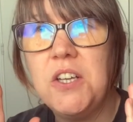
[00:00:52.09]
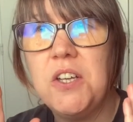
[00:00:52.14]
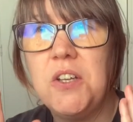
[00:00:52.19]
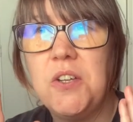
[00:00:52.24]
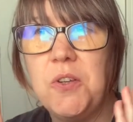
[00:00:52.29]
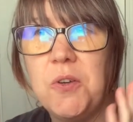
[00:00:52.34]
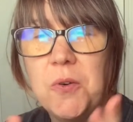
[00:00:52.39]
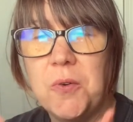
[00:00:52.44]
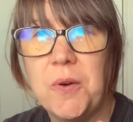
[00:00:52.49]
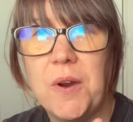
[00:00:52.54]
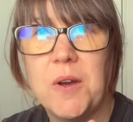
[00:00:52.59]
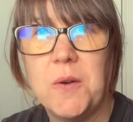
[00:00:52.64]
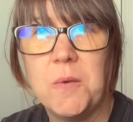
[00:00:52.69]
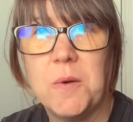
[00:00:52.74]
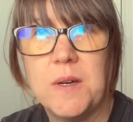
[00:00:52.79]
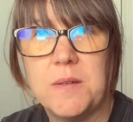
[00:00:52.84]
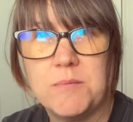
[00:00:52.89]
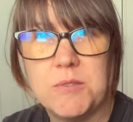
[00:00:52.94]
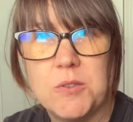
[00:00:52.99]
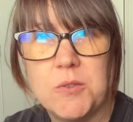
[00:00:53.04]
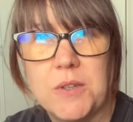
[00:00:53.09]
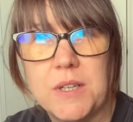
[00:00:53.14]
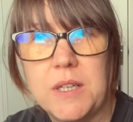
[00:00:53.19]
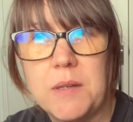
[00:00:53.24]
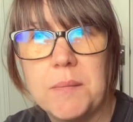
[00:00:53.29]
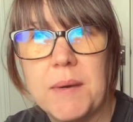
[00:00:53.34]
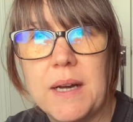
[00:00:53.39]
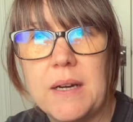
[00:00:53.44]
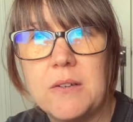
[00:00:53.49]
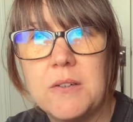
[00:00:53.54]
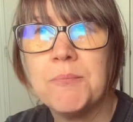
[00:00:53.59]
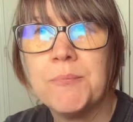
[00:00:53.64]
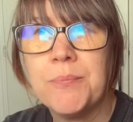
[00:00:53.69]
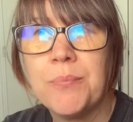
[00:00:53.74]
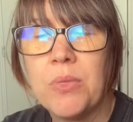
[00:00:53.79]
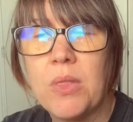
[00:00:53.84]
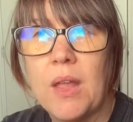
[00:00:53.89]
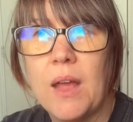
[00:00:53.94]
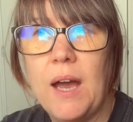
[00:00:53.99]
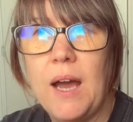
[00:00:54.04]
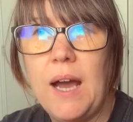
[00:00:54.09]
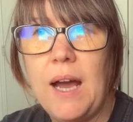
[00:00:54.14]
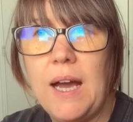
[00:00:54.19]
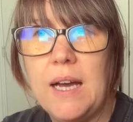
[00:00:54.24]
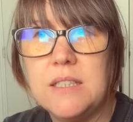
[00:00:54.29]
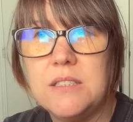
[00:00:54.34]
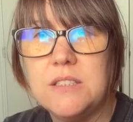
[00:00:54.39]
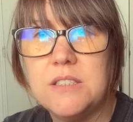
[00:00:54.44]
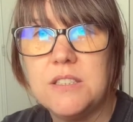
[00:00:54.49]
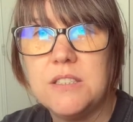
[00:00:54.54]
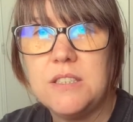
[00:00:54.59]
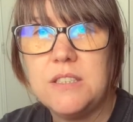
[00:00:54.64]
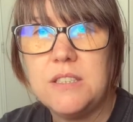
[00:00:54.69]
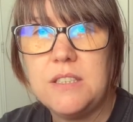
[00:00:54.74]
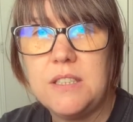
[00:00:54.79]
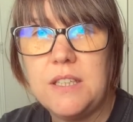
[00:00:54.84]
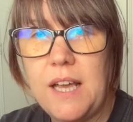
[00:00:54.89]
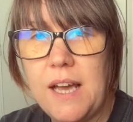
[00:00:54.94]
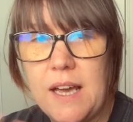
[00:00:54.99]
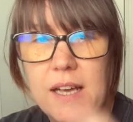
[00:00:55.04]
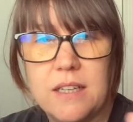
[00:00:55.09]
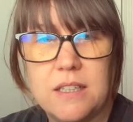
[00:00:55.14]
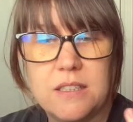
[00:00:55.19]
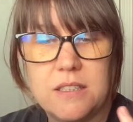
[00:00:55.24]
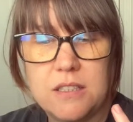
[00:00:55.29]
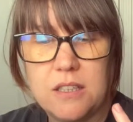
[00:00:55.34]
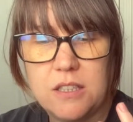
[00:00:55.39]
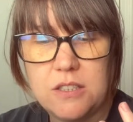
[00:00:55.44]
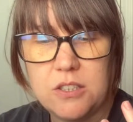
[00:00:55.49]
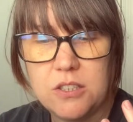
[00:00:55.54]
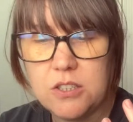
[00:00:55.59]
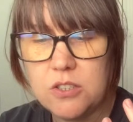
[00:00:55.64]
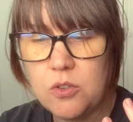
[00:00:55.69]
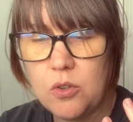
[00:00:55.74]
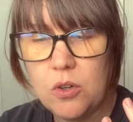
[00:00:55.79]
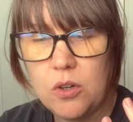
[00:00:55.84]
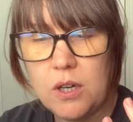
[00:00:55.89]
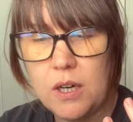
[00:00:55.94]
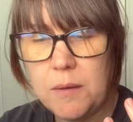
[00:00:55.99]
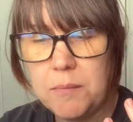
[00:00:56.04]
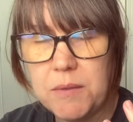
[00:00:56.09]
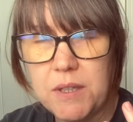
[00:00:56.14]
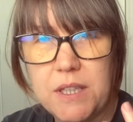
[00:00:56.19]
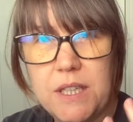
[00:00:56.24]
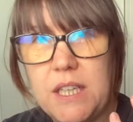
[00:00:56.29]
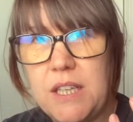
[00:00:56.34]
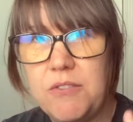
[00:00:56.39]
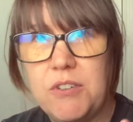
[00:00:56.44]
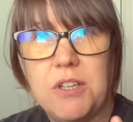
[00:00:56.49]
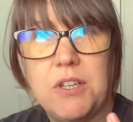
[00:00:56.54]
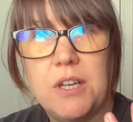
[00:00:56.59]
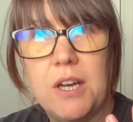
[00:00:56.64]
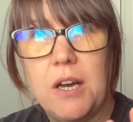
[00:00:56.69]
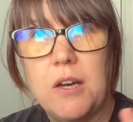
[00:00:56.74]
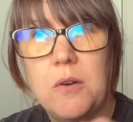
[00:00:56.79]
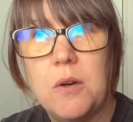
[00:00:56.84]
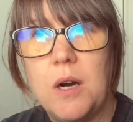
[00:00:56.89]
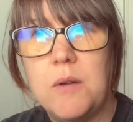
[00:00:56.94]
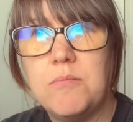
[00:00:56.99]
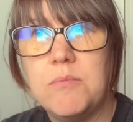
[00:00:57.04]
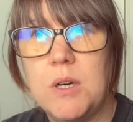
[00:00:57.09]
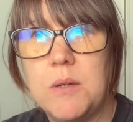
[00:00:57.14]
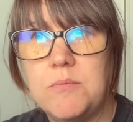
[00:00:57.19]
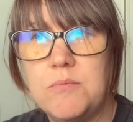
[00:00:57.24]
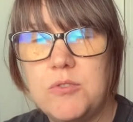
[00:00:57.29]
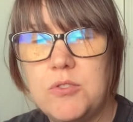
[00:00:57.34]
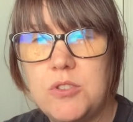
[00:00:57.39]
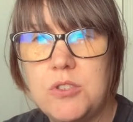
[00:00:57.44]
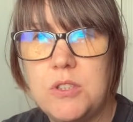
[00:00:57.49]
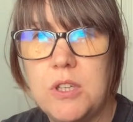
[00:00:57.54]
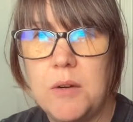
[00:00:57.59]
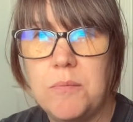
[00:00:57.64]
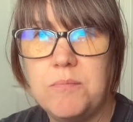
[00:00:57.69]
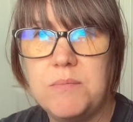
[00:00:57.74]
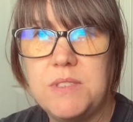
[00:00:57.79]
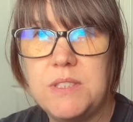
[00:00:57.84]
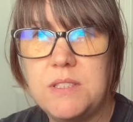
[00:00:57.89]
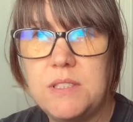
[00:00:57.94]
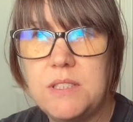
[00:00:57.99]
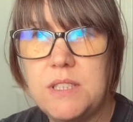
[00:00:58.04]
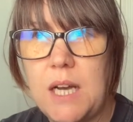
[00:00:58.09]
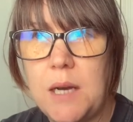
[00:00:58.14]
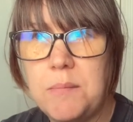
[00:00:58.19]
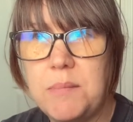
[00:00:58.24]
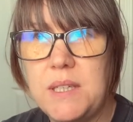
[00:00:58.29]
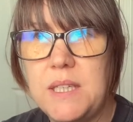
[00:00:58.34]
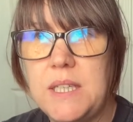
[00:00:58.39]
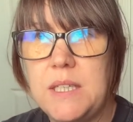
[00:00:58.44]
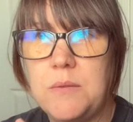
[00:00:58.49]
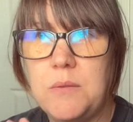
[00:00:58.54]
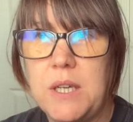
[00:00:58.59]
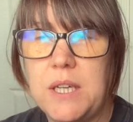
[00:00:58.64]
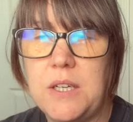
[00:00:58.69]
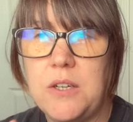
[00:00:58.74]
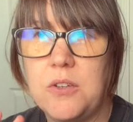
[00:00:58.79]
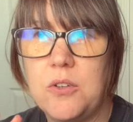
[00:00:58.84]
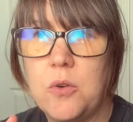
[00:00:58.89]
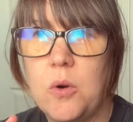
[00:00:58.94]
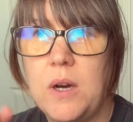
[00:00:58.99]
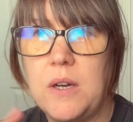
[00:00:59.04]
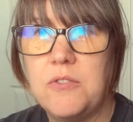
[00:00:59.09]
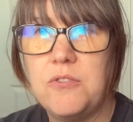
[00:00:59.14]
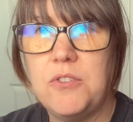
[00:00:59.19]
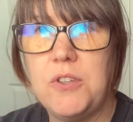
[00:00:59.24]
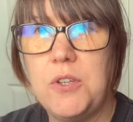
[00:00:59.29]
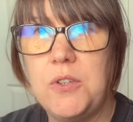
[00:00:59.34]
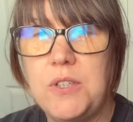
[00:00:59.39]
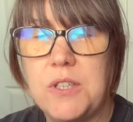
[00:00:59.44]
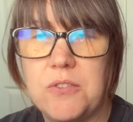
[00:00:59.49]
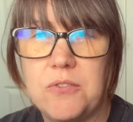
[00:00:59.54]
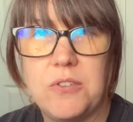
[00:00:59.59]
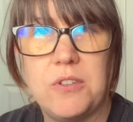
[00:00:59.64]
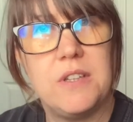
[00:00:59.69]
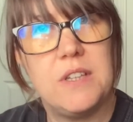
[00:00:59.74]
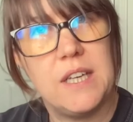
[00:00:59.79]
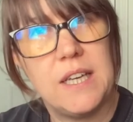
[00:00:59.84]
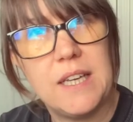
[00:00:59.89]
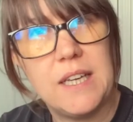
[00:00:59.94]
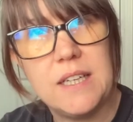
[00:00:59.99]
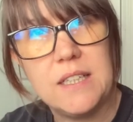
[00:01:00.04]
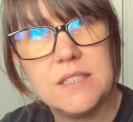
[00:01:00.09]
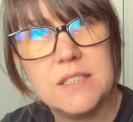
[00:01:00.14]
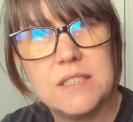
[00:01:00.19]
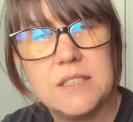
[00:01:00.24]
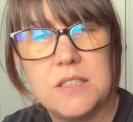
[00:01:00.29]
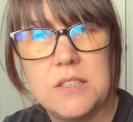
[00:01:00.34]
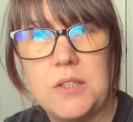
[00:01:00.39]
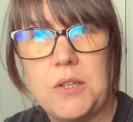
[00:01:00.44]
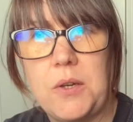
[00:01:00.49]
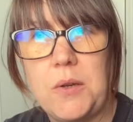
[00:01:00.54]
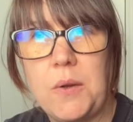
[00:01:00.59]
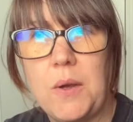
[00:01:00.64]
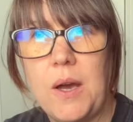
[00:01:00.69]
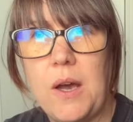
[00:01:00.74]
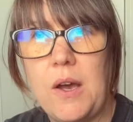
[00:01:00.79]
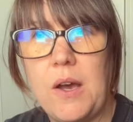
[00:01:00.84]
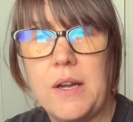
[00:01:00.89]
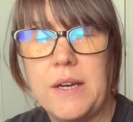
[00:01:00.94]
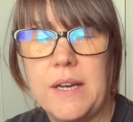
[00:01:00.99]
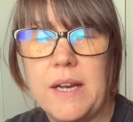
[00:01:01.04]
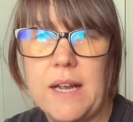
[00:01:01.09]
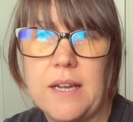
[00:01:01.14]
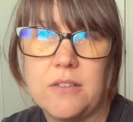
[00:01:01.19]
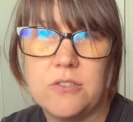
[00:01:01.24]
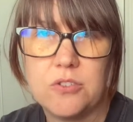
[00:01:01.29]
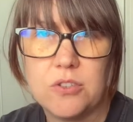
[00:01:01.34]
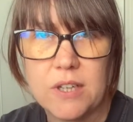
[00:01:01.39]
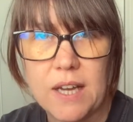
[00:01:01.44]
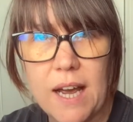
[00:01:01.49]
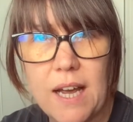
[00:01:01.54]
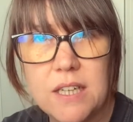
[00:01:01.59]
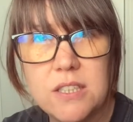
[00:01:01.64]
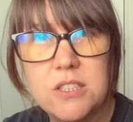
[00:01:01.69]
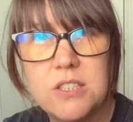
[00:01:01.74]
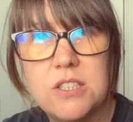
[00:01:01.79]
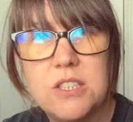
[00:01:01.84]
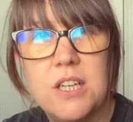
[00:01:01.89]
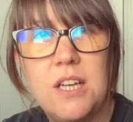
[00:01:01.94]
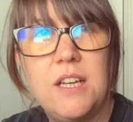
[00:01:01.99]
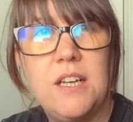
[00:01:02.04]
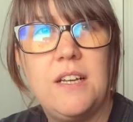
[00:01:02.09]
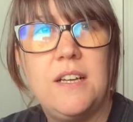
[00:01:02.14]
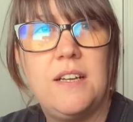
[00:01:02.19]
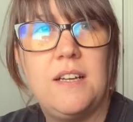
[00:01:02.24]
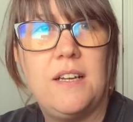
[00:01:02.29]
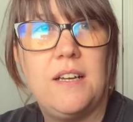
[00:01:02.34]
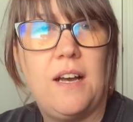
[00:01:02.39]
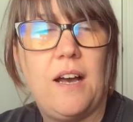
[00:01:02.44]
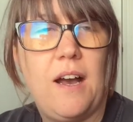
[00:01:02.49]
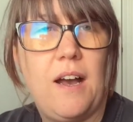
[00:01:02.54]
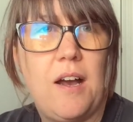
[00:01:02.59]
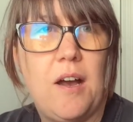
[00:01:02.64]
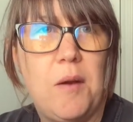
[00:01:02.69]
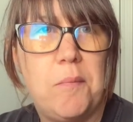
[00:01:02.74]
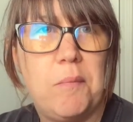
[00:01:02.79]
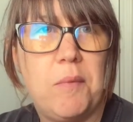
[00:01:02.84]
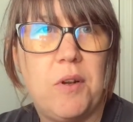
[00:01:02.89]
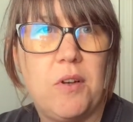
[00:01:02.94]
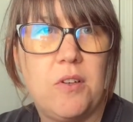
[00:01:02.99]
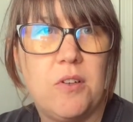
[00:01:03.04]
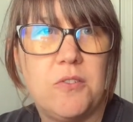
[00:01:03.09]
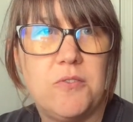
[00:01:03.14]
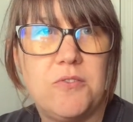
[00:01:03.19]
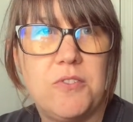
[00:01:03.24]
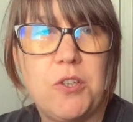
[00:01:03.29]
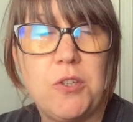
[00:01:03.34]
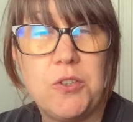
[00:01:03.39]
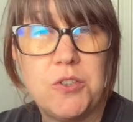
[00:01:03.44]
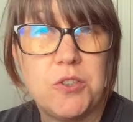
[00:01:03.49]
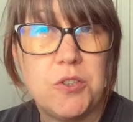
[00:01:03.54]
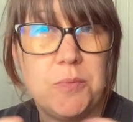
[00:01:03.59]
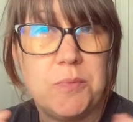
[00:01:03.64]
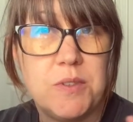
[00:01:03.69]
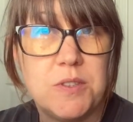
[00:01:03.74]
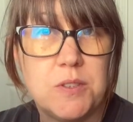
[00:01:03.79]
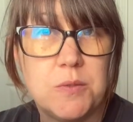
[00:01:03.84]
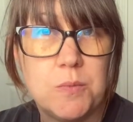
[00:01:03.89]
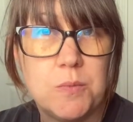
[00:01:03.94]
you'll know what I'm talking about. And yeah, I just thought I'm gonna give it a go. I'm dabbling in quite a few different things to earn extra cash. A lot of YouTubers